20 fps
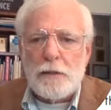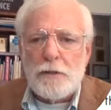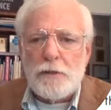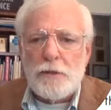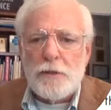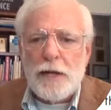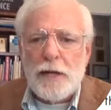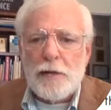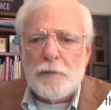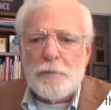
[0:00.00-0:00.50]

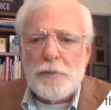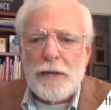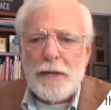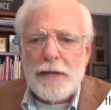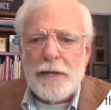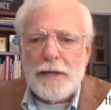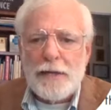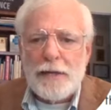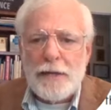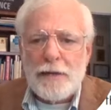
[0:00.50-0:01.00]
you got to
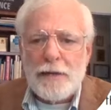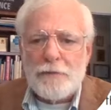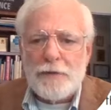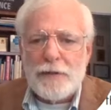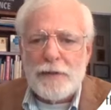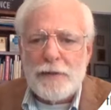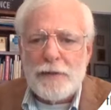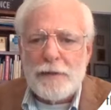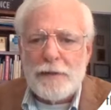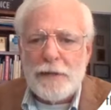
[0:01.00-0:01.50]
pay
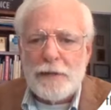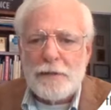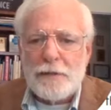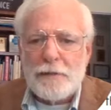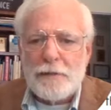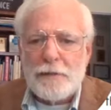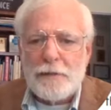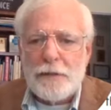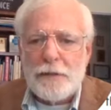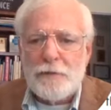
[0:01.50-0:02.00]

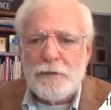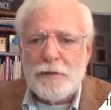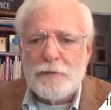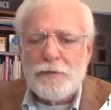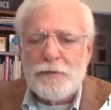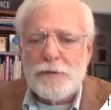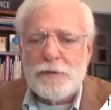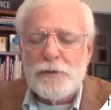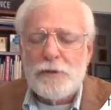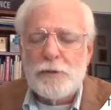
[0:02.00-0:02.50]
everything, even
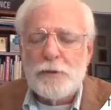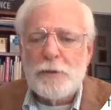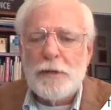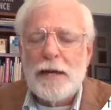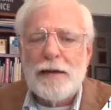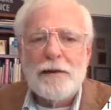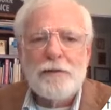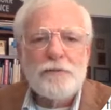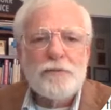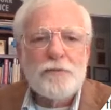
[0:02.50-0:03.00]
if you do
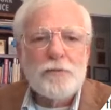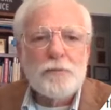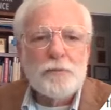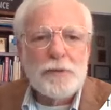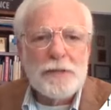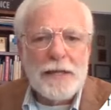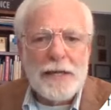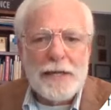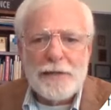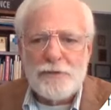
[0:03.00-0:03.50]
have
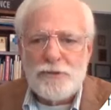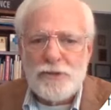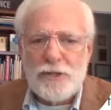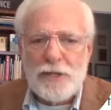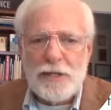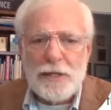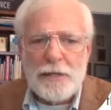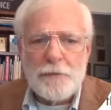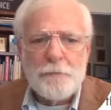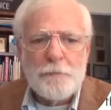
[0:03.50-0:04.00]
Plan
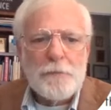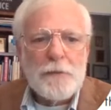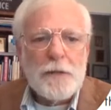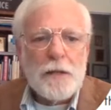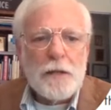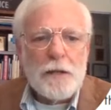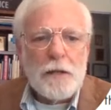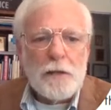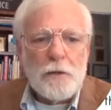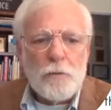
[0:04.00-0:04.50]
G.
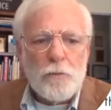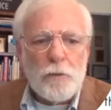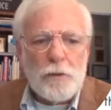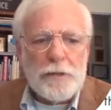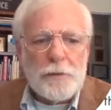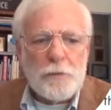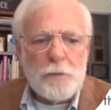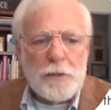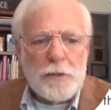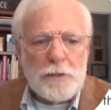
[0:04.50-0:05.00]

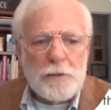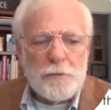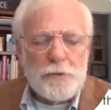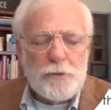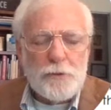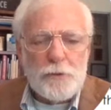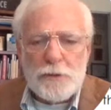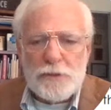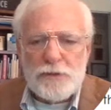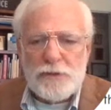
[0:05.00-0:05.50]
We will
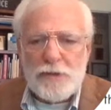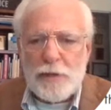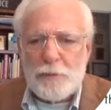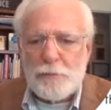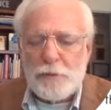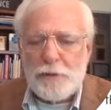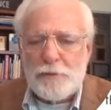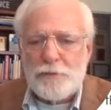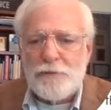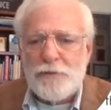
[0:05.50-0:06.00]
do a
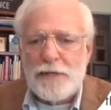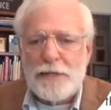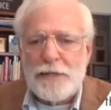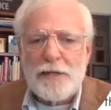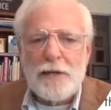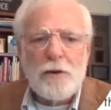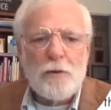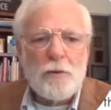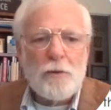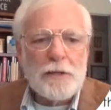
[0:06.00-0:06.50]
separate
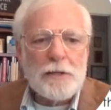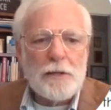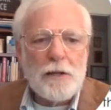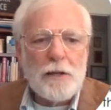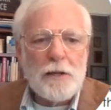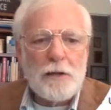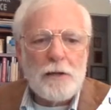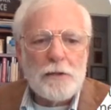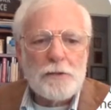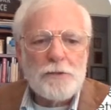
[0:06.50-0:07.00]
video on
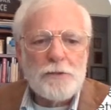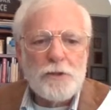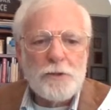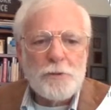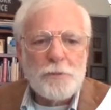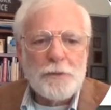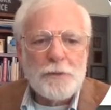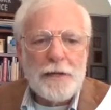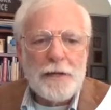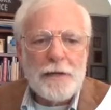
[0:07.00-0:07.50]

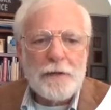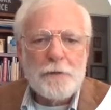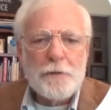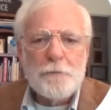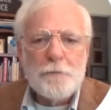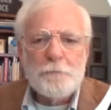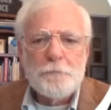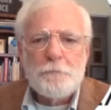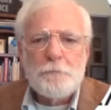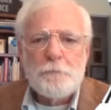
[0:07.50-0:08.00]
long-term care.